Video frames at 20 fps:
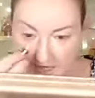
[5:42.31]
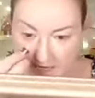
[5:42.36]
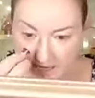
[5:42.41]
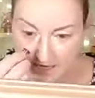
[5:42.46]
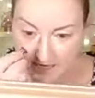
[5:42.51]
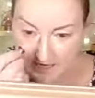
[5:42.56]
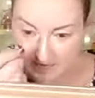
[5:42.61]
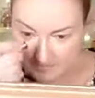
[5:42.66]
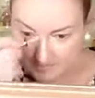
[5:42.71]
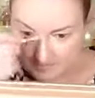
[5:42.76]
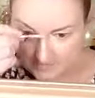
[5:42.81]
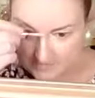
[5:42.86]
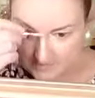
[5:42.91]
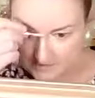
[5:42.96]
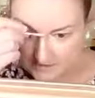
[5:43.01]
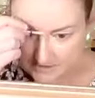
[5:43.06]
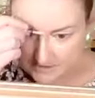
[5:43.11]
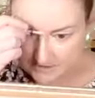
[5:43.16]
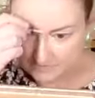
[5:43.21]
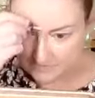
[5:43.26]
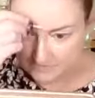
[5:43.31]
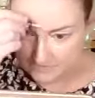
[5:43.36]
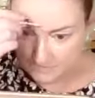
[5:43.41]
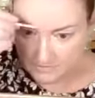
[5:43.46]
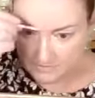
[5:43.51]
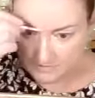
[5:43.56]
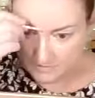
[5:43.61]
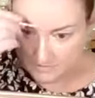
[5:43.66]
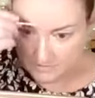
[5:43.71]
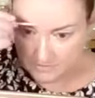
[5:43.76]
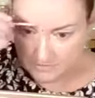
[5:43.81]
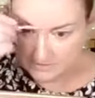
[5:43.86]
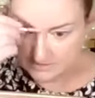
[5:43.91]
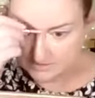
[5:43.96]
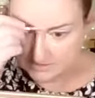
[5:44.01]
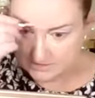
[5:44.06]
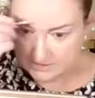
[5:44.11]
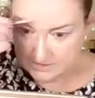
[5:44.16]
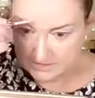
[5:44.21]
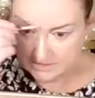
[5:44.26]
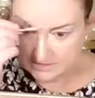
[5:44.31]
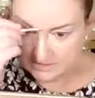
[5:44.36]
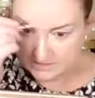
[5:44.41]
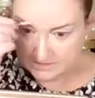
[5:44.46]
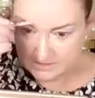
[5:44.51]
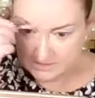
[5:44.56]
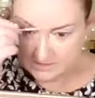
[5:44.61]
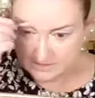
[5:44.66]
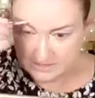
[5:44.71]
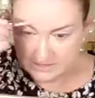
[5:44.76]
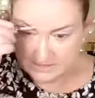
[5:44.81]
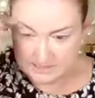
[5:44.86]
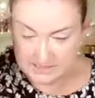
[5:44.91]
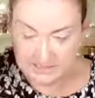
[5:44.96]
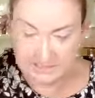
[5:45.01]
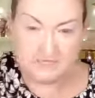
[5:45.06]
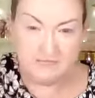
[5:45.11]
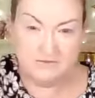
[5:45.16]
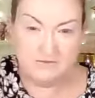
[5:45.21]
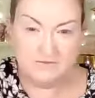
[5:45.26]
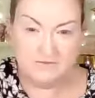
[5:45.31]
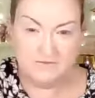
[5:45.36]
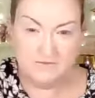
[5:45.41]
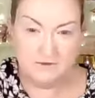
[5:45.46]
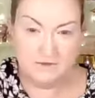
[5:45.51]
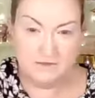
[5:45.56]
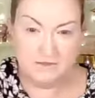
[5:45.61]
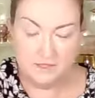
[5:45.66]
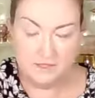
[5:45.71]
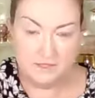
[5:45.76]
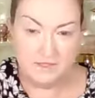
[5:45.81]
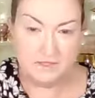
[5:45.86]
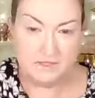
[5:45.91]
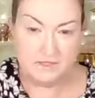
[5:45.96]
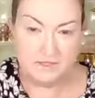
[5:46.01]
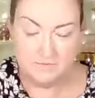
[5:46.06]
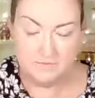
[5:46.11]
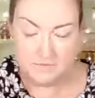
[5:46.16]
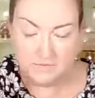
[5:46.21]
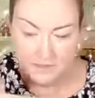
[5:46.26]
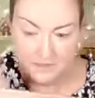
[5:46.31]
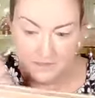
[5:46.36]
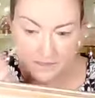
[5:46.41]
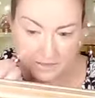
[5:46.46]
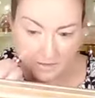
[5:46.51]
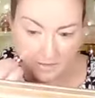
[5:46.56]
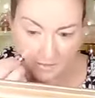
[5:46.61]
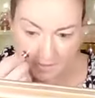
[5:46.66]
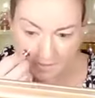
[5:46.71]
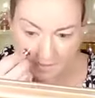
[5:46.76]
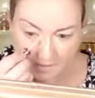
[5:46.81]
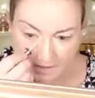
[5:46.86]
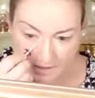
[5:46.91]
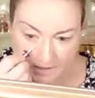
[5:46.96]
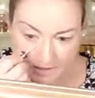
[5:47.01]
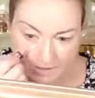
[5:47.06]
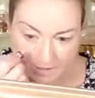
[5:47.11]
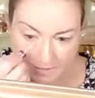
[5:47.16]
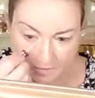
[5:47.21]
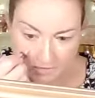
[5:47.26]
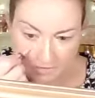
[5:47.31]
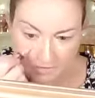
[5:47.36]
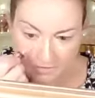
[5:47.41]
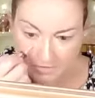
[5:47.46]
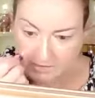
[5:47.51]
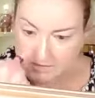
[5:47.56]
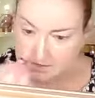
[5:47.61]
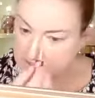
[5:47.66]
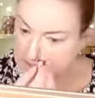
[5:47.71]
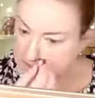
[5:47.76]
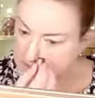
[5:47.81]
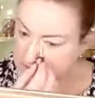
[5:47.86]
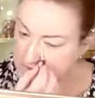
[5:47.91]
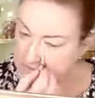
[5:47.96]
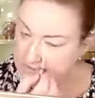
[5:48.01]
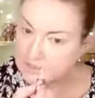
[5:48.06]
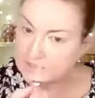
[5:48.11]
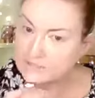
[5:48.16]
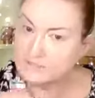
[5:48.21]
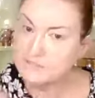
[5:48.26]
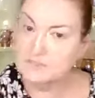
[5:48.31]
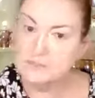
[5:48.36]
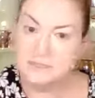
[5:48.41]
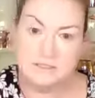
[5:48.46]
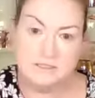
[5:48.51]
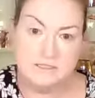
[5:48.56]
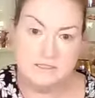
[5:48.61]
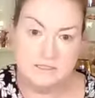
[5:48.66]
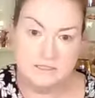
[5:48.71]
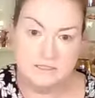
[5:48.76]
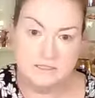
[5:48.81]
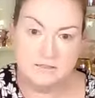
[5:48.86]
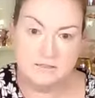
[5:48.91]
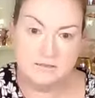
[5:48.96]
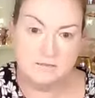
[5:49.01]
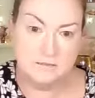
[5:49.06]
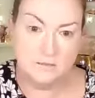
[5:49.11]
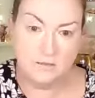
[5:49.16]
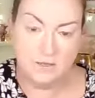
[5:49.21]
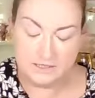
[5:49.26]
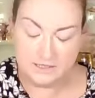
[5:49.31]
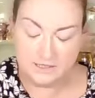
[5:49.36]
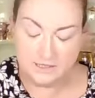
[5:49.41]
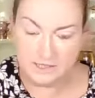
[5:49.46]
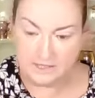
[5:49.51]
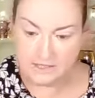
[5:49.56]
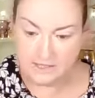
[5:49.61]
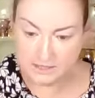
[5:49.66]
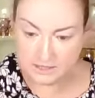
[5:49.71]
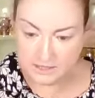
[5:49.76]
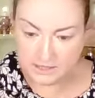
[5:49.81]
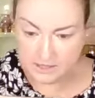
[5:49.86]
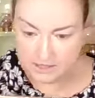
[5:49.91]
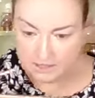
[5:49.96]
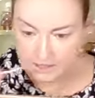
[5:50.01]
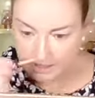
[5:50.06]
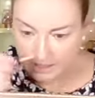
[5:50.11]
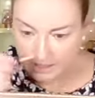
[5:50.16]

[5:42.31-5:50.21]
I did a few unboxings, so I don't like this either. It's very thick, but we will continue, and it's quite dark actually.